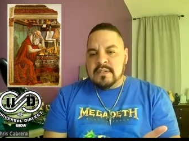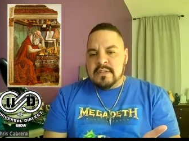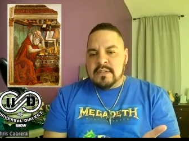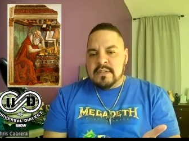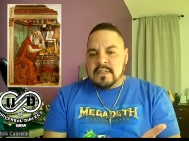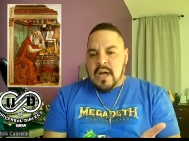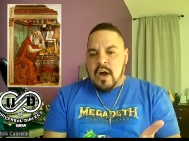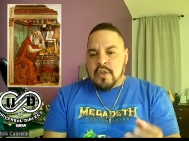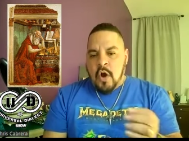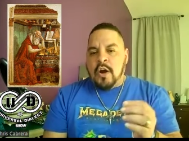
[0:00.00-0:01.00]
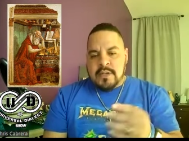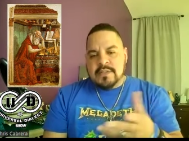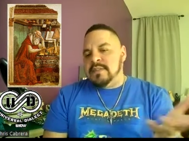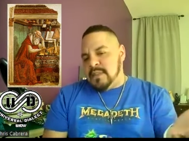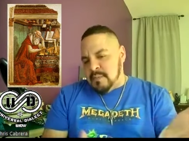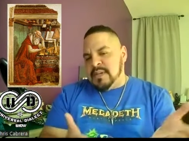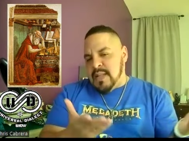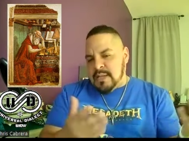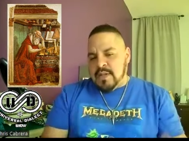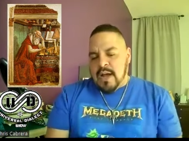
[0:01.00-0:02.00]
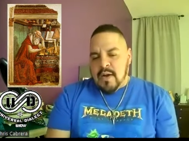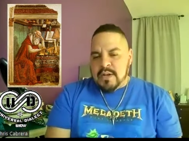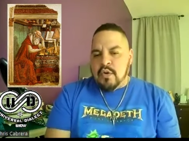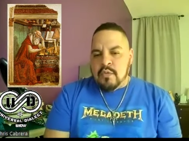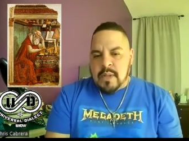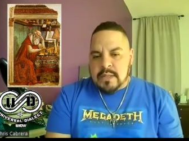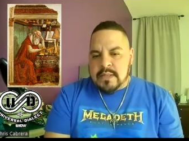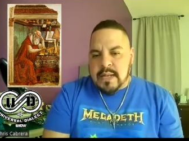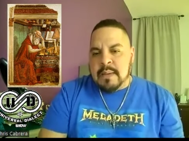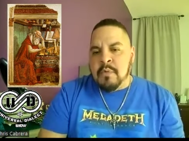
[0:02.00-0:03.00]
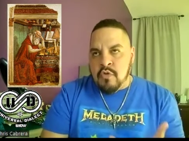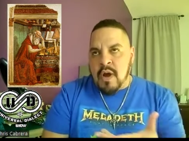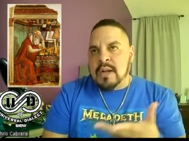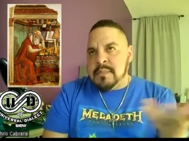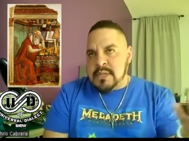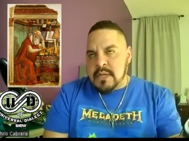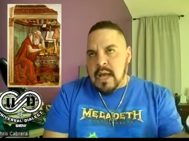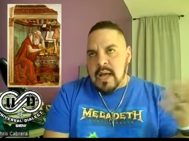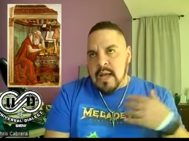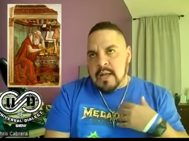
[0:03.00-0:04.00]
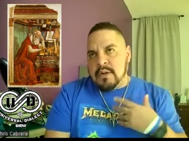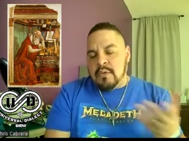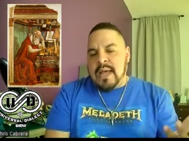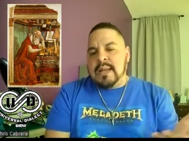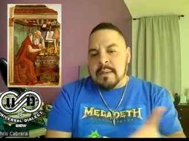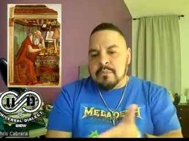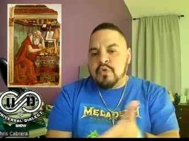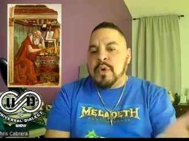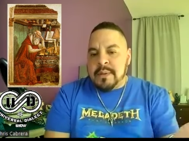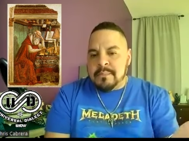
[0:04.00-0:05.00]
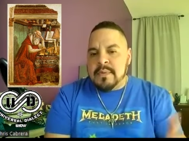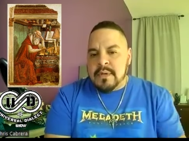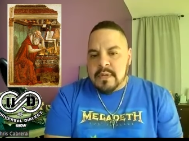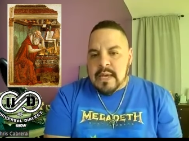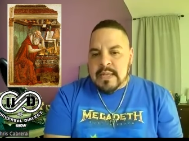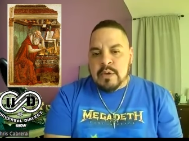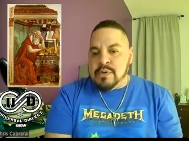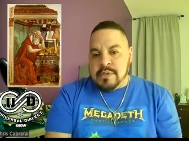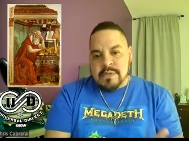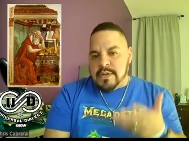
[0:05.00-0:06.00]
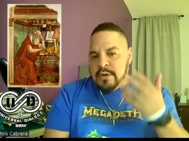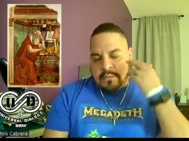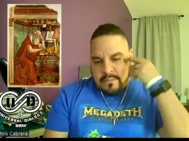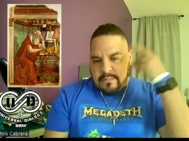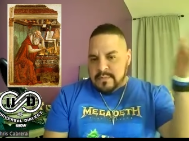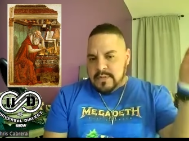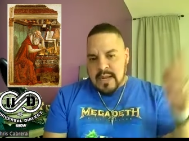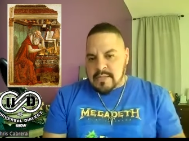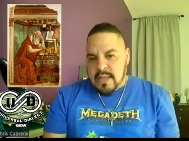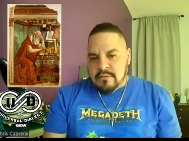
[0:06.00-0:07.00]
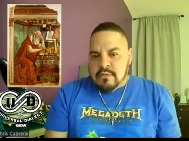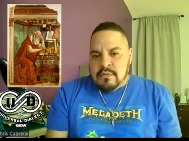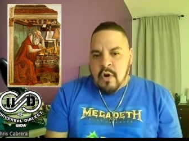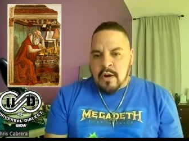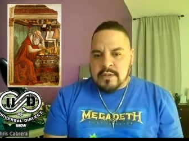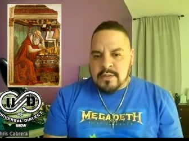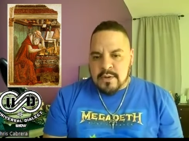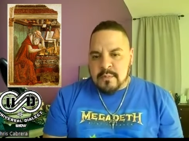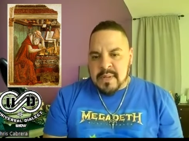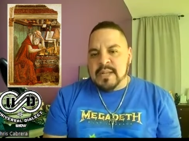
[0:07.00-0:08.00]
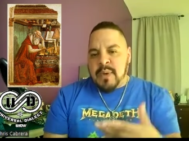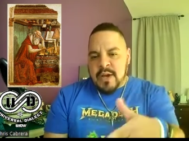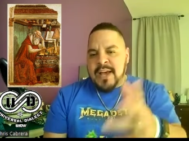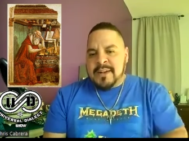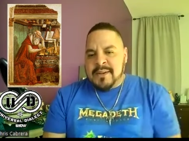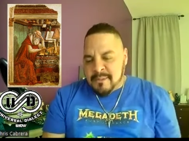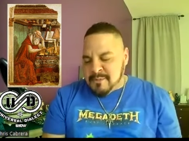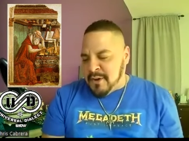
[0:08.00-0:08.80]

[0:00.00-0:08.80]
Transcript: Yeah, the artist. I mean, that's how I know. what the name Hieronymus, I, I know that name through him, and he yeah, was, you know, next level artist. So, but anyway, go ahead. I'm